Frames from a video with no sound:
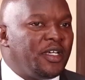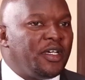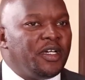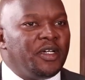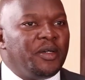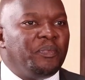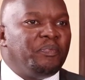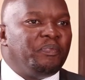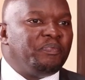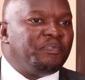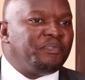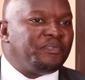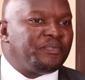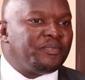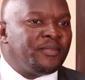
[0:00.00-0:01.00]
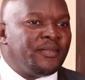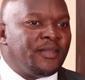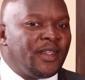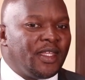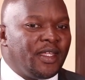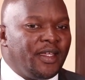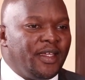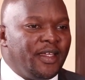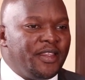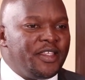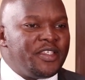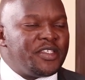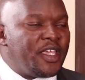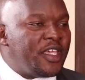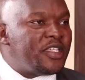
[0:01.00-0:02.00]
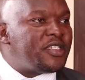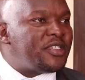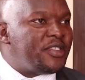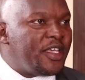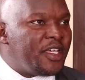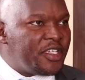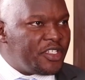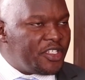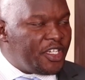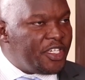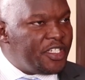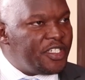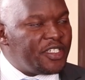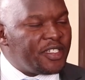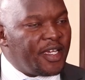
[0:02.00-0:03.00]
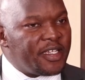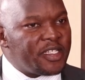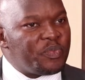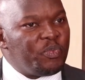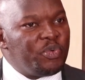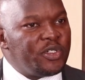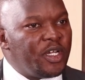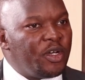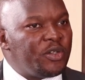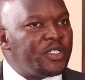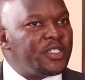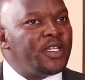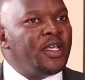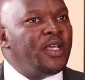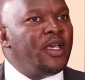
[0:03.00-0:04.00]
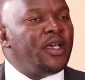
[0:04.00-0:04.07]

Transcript: Um, in this case, the exchange has put out